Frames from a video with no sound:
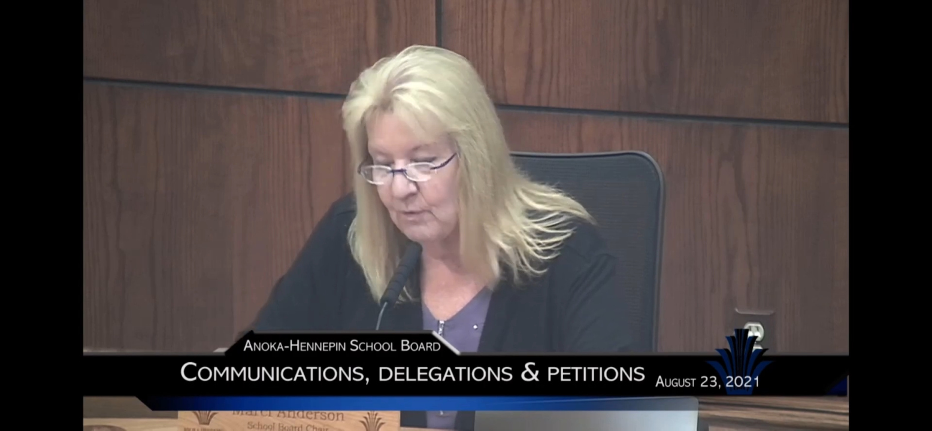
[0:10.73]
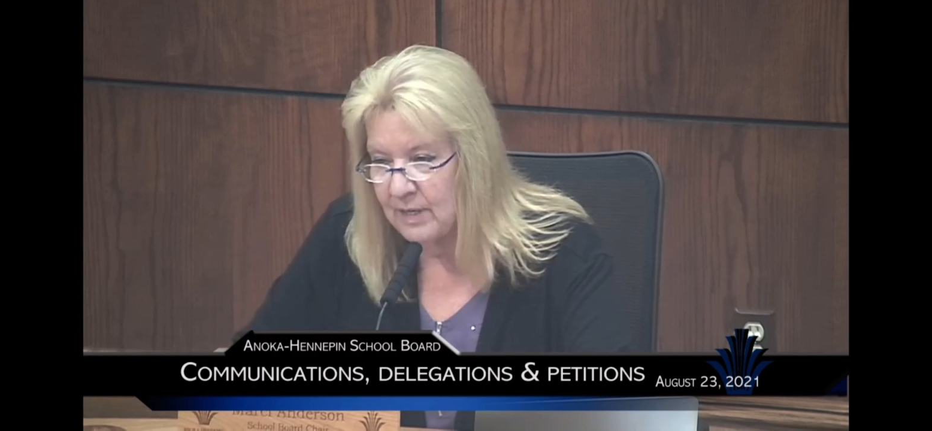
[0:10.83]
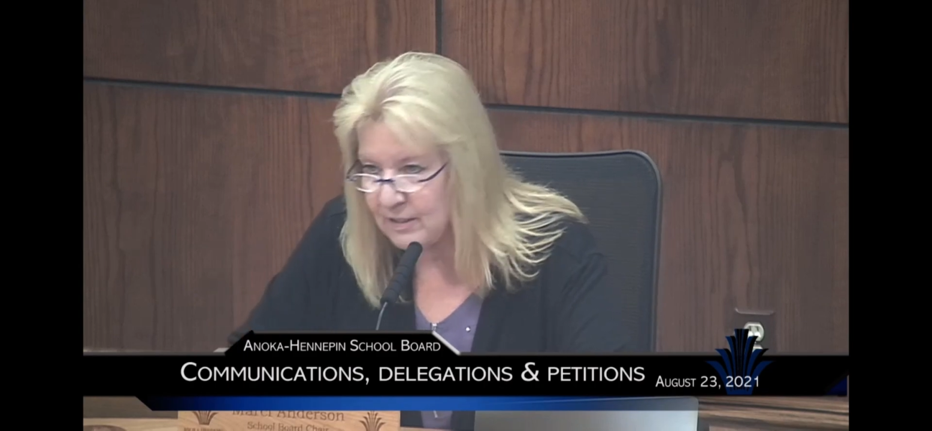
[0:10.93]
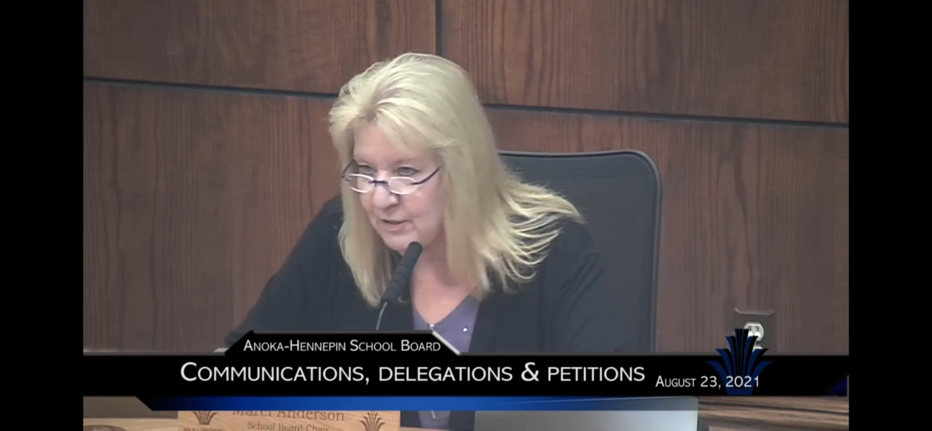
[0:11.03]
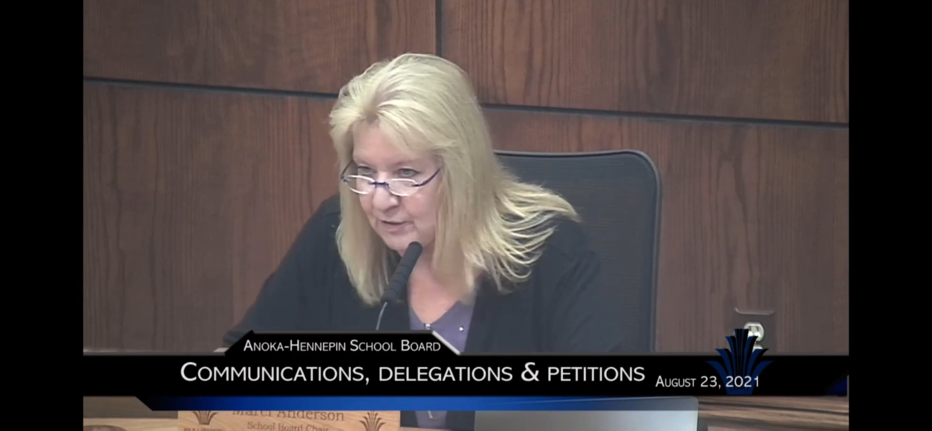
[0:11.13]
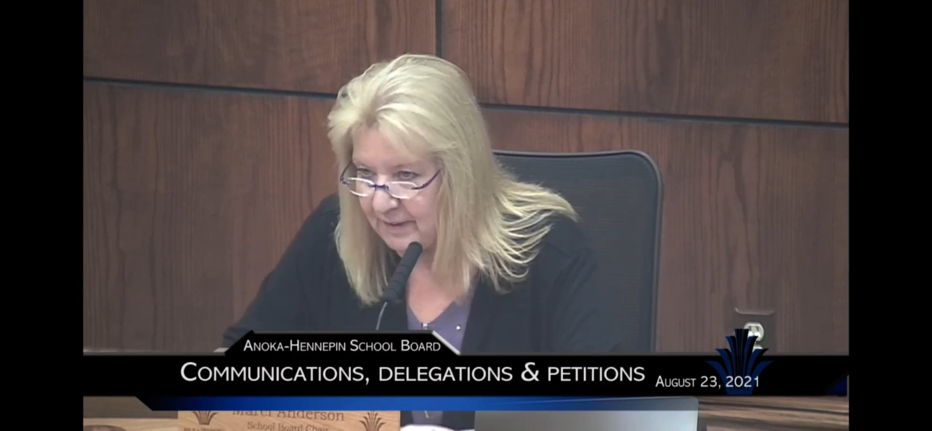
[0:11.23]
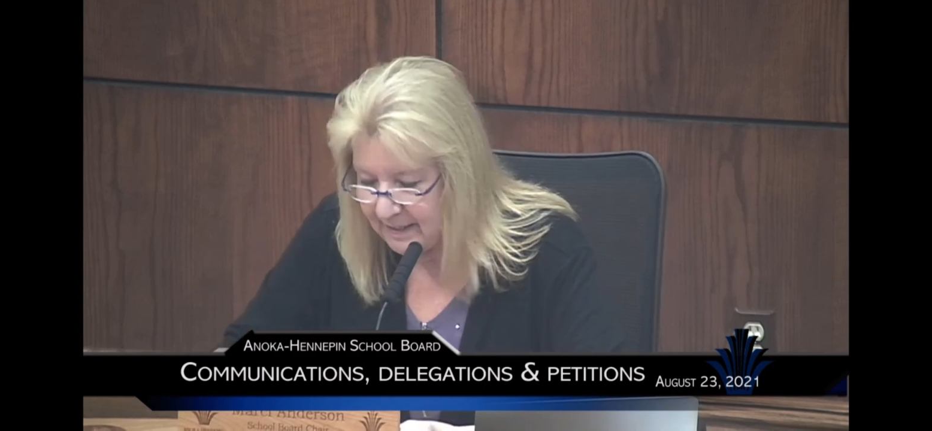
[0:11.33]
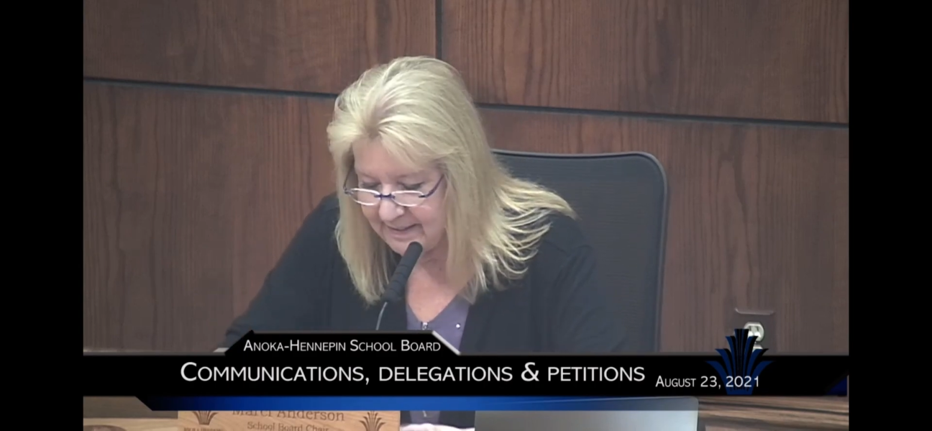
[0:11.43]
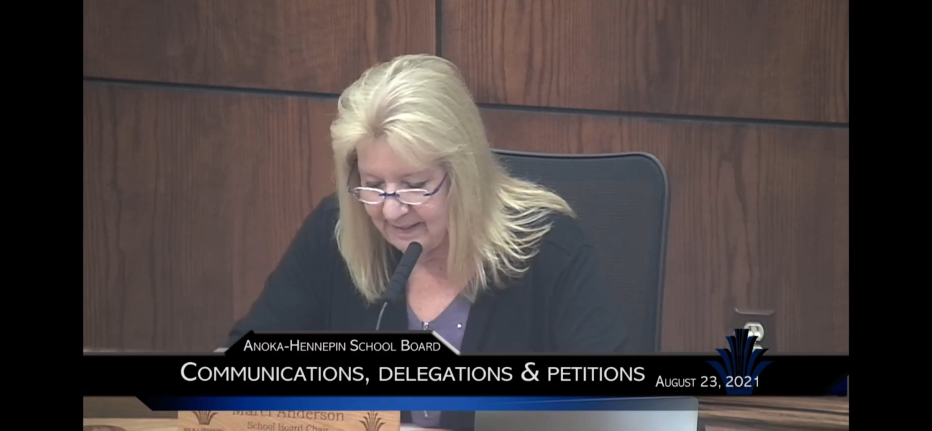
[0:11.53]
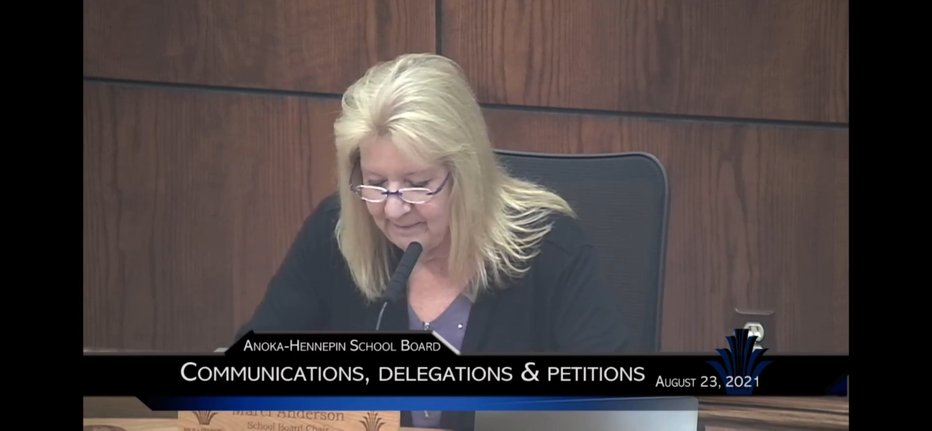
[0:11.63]
what is your
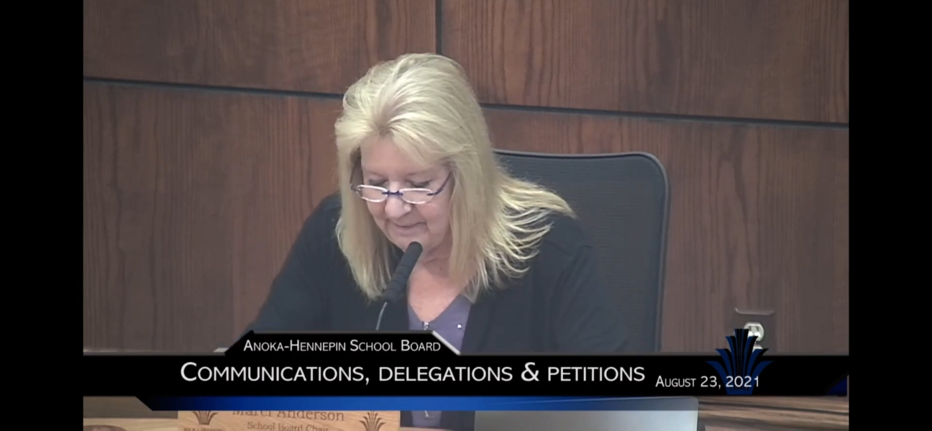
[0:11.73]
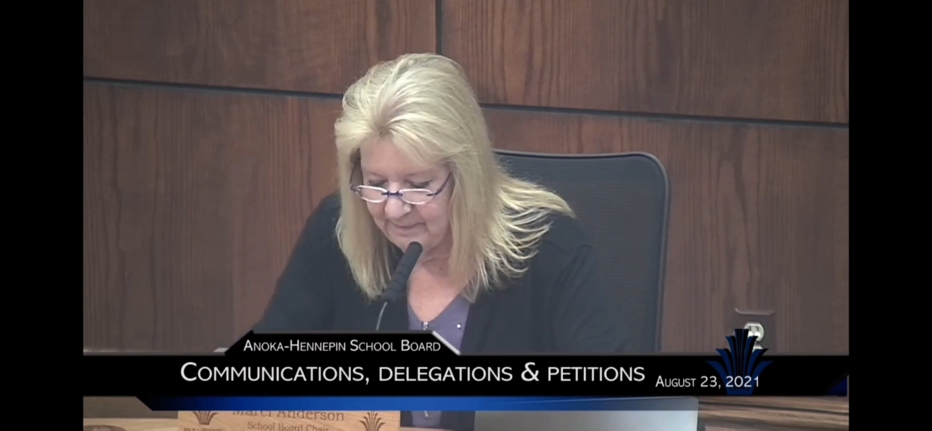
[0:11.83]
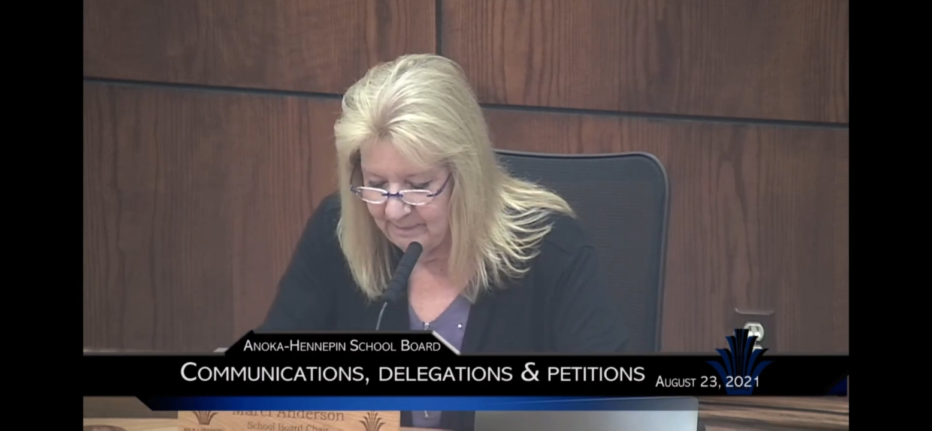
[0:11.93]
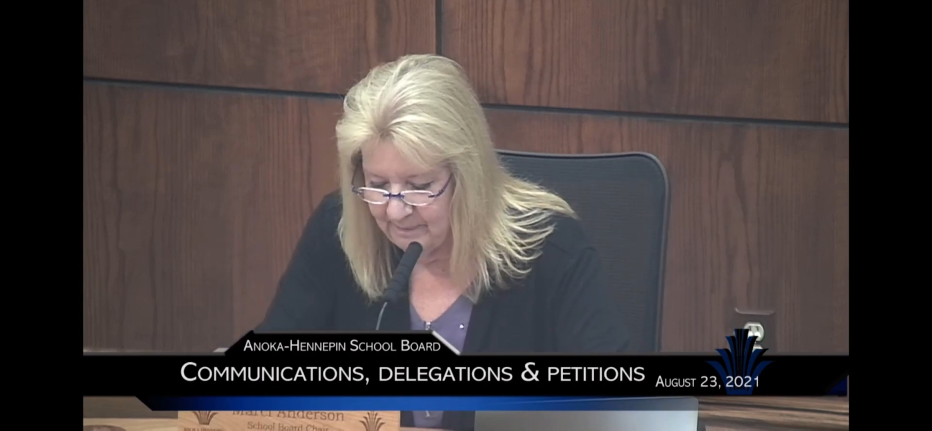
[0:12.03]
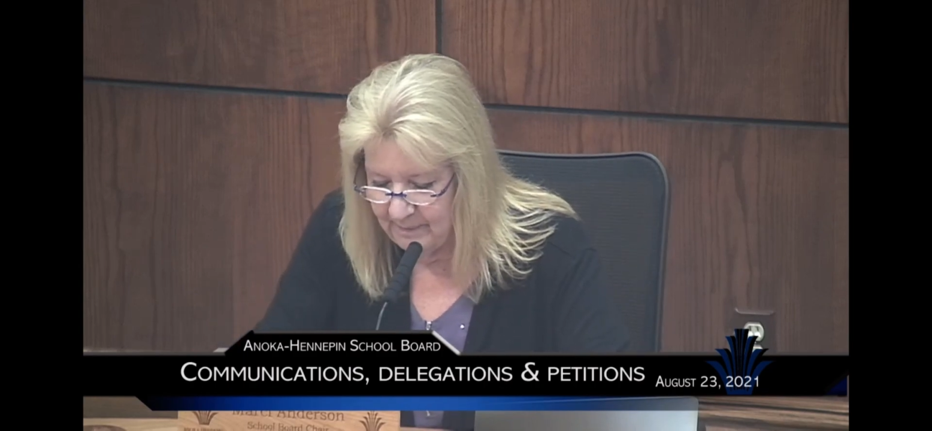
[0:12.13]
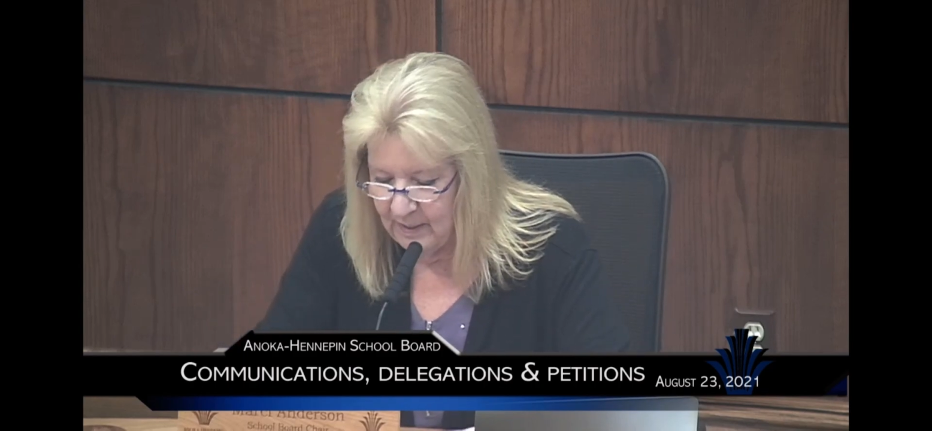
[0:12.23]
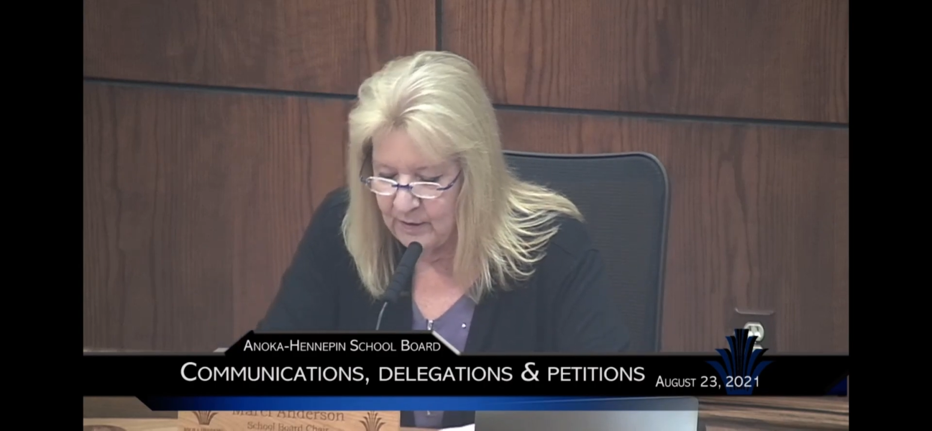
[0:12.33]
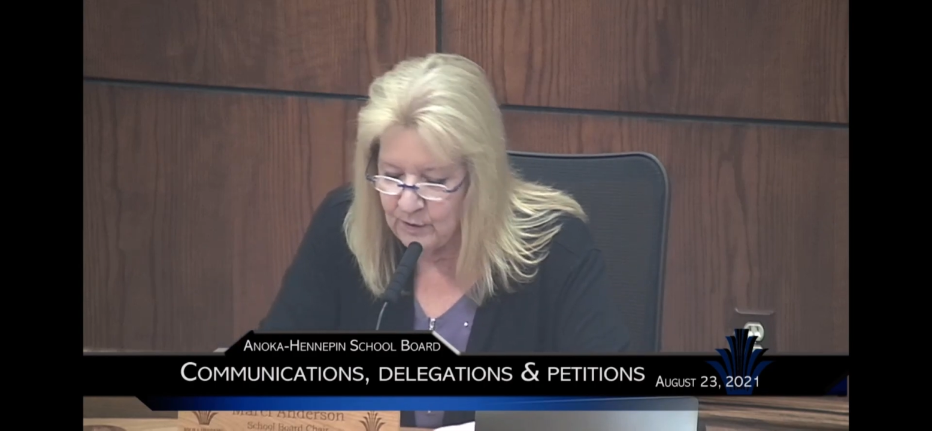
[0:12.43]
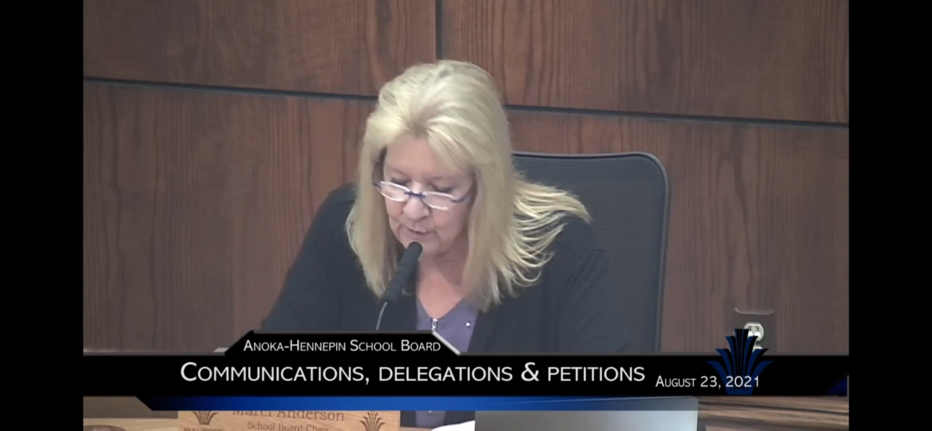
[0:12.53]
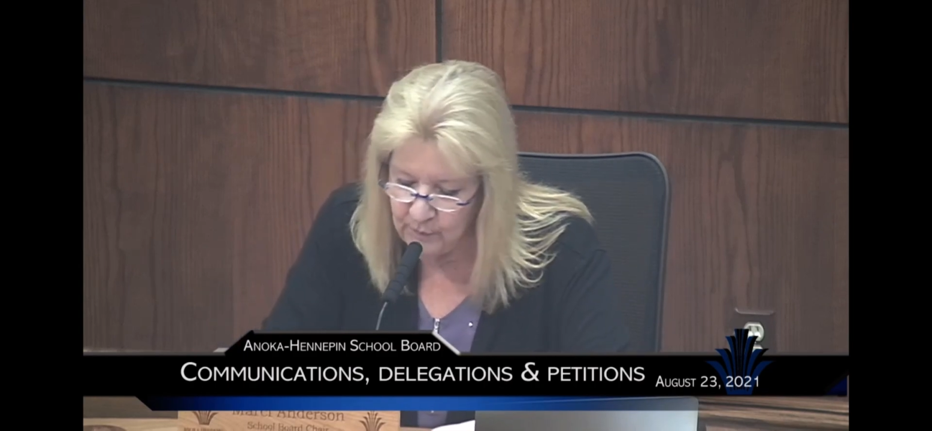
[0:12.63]
last name? Newland.
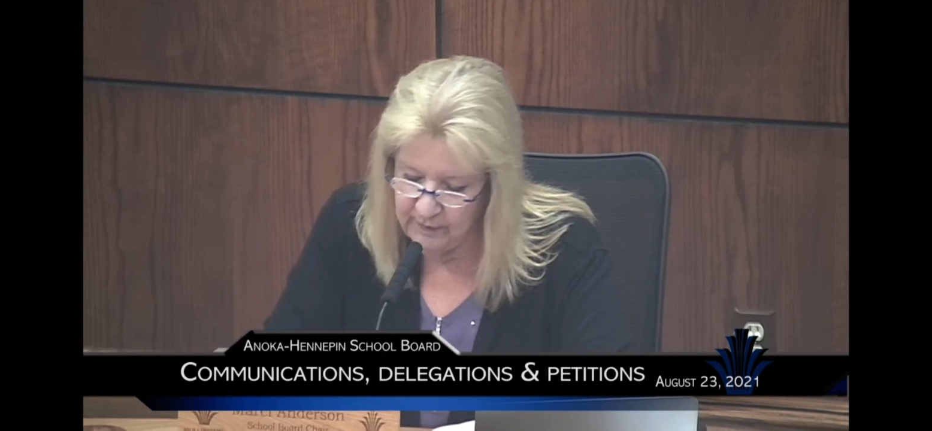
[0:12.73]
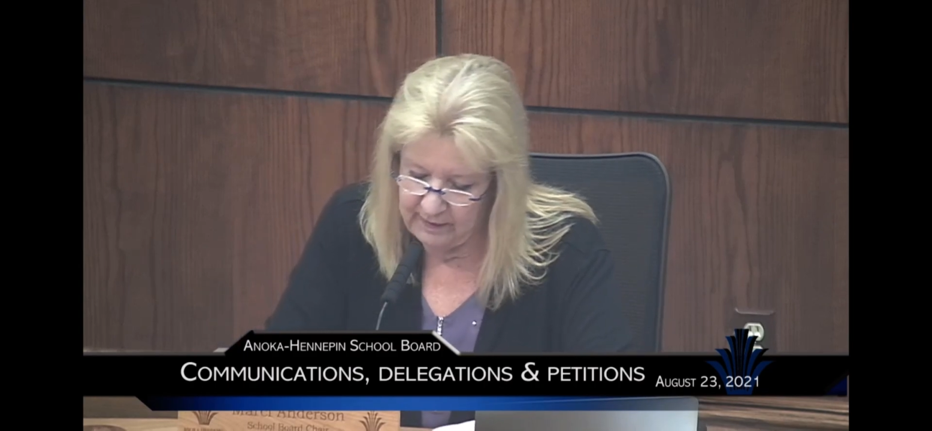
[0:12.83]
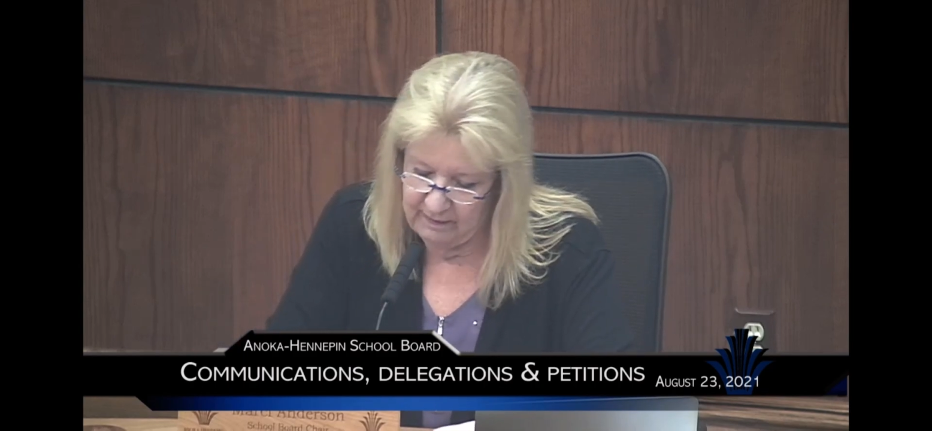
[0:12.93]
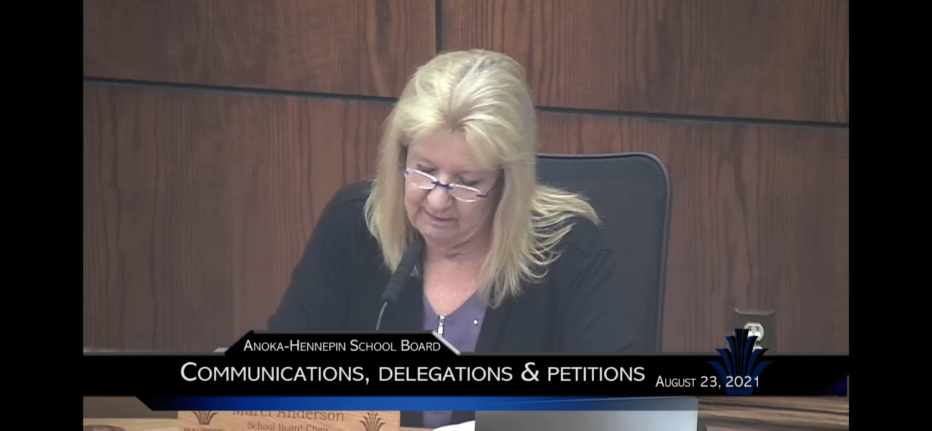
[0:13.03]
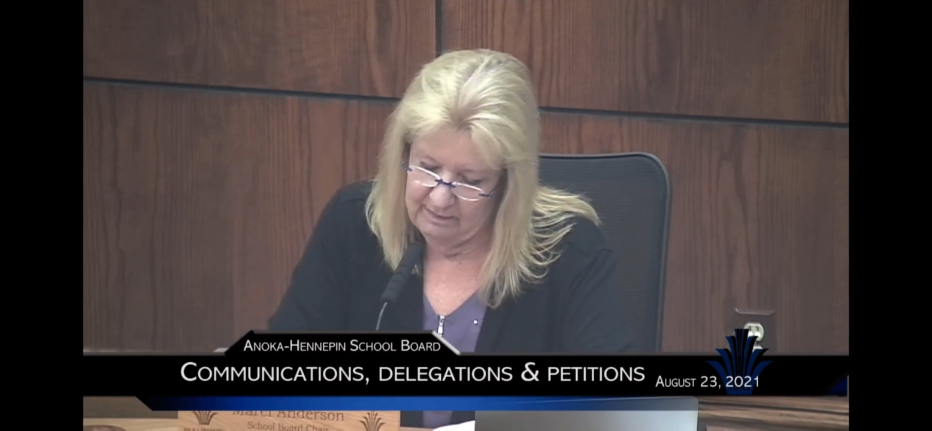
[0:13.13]
Newland.